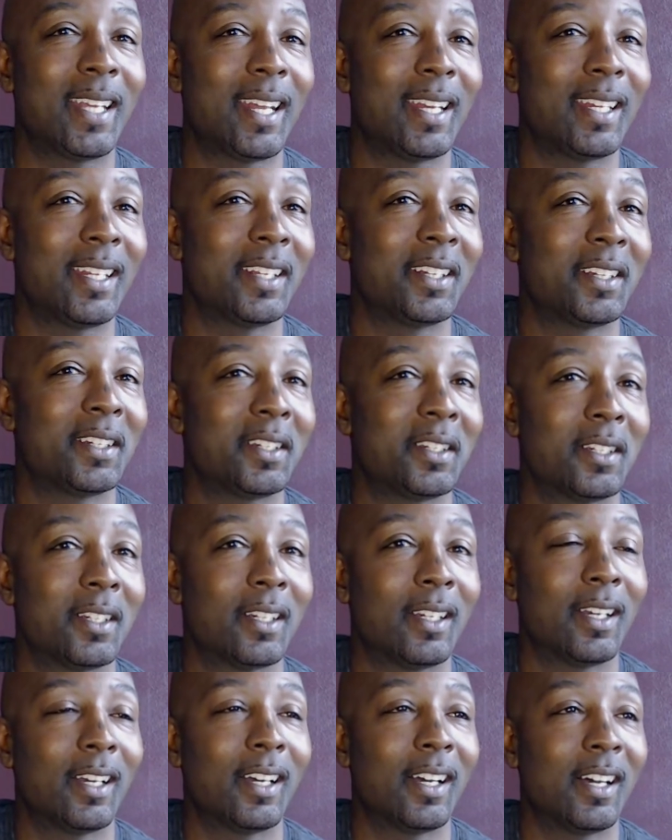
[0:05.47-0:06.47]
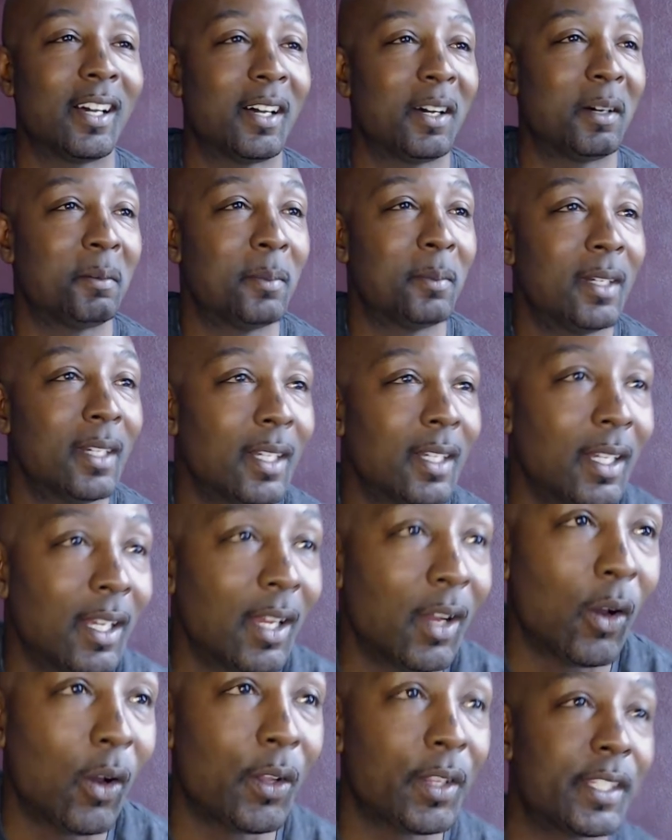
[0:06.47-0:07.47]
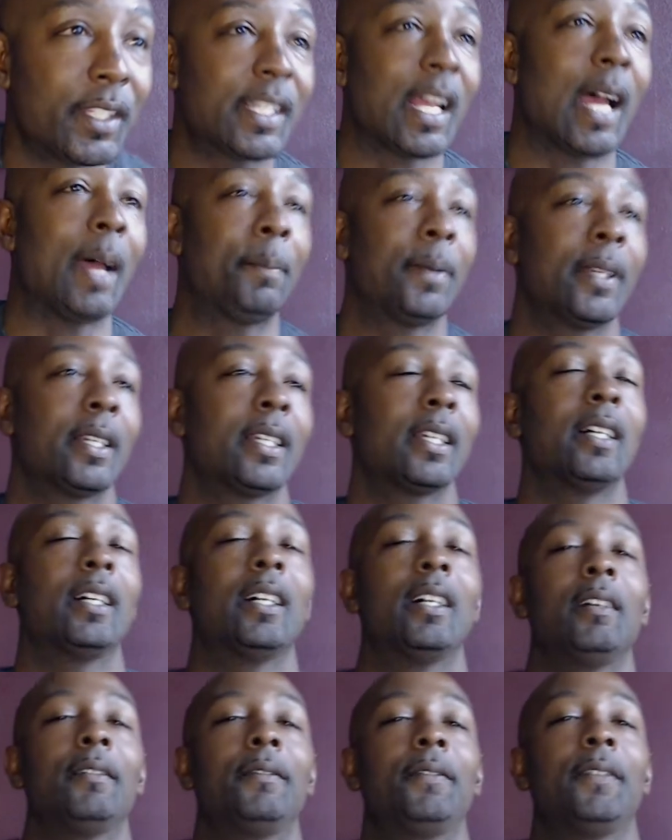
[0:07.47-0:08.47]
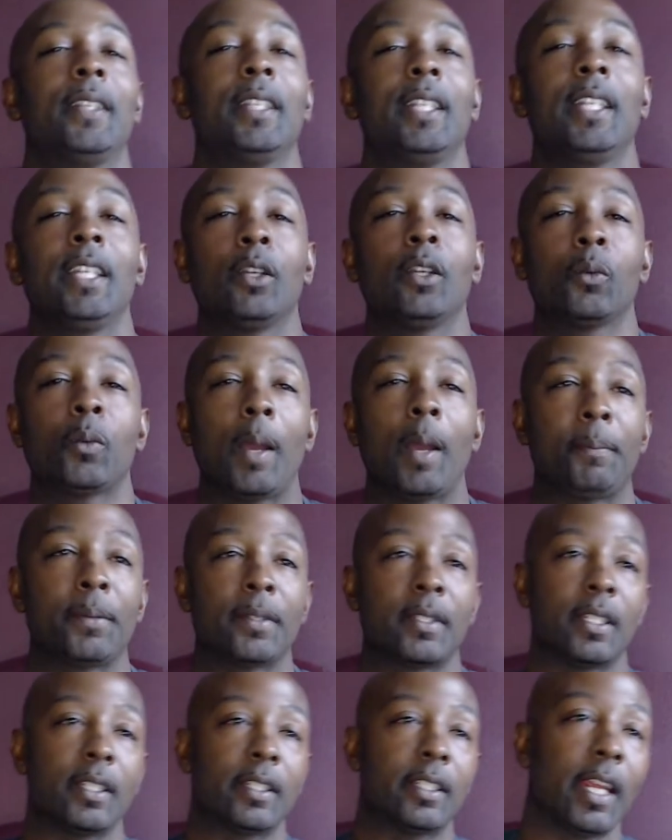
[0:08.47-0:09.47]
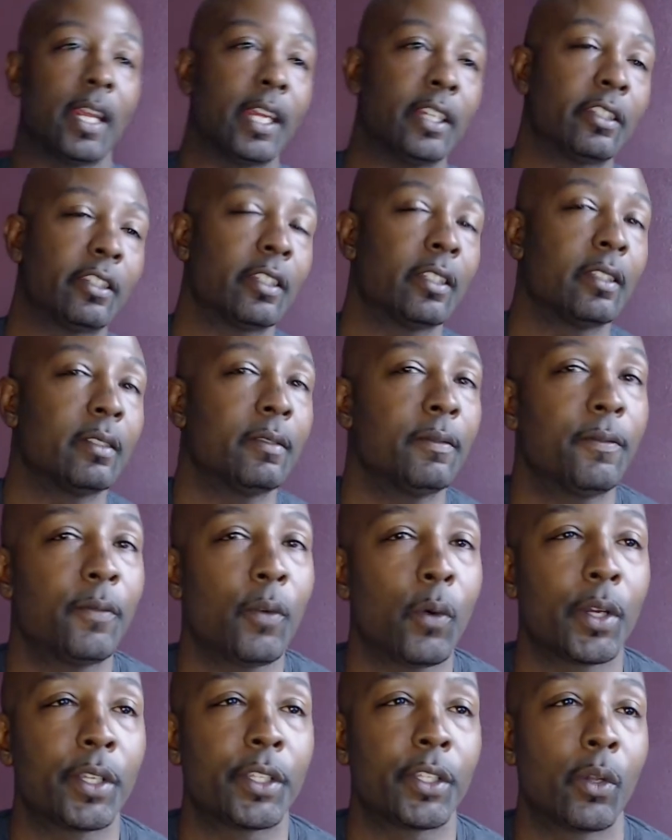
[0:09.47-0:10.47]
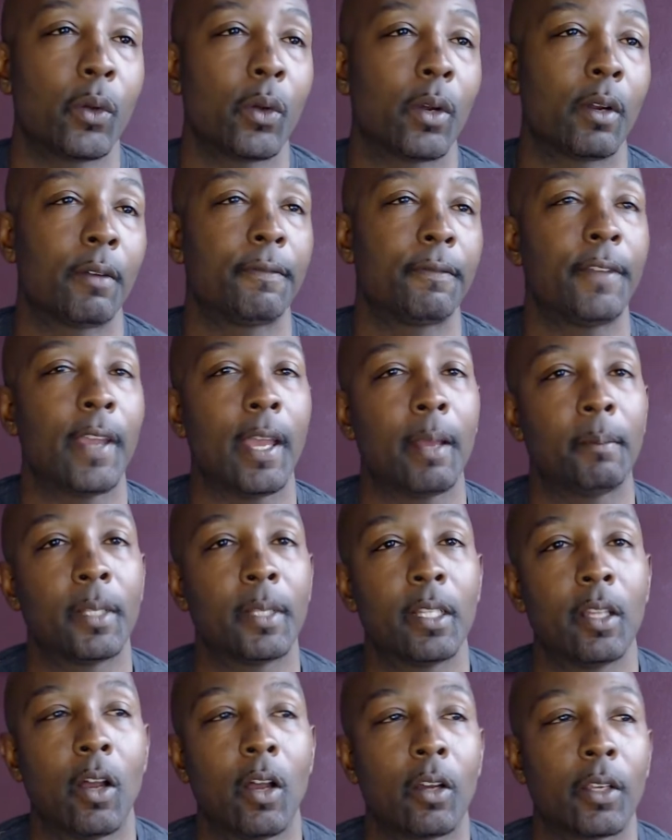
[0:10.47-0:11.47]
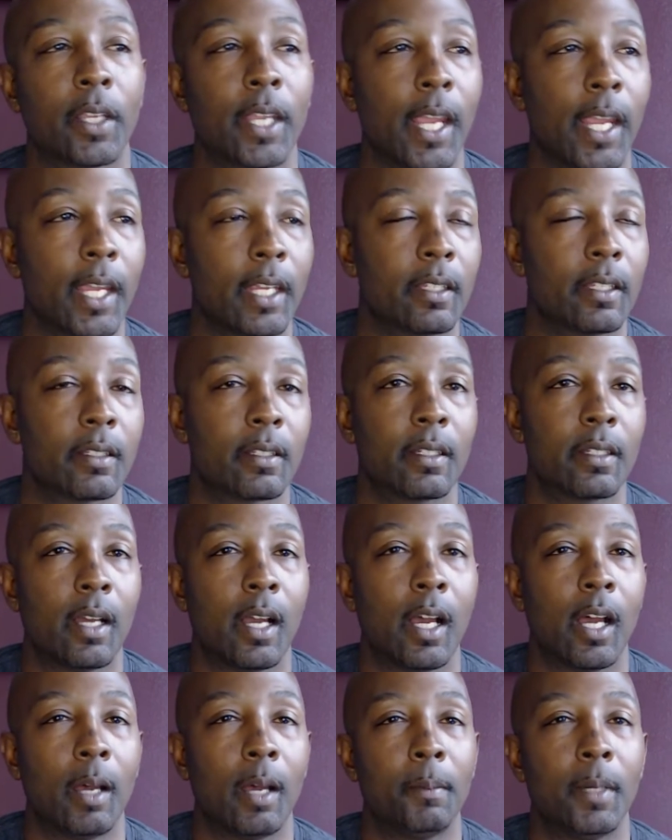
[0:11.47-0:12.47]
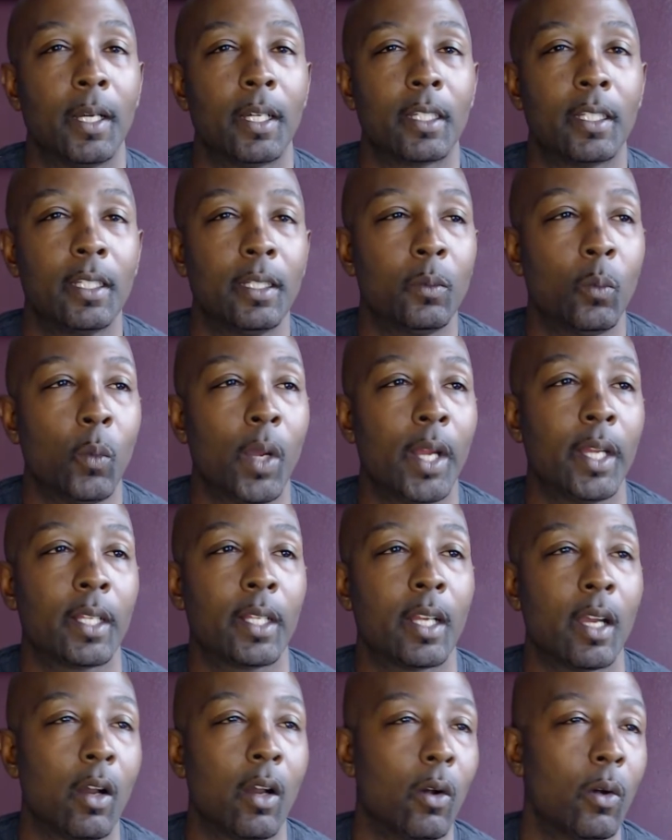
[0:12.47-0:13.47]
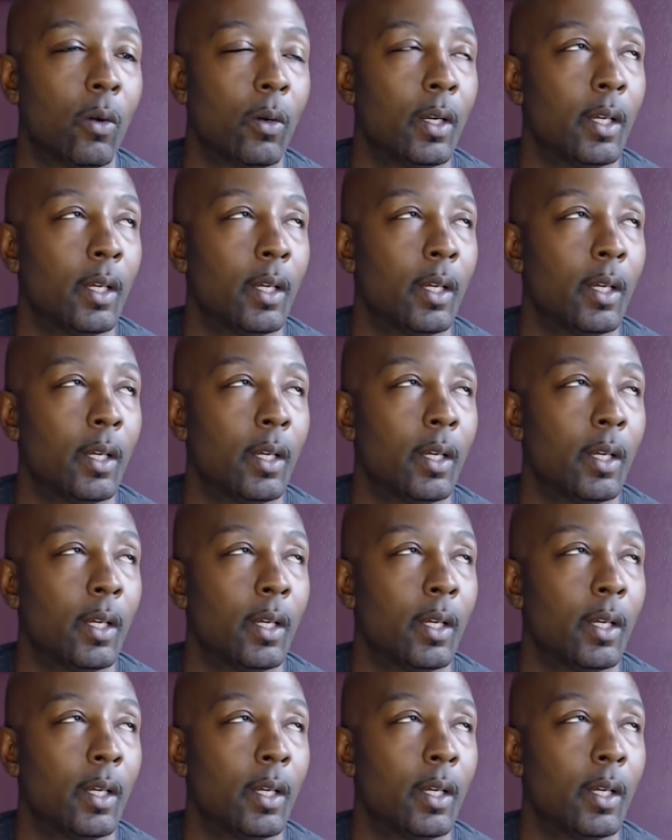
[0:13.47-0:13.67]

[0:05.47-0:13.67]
here. Um, on the topic of legal representation for your family law case, a good way to go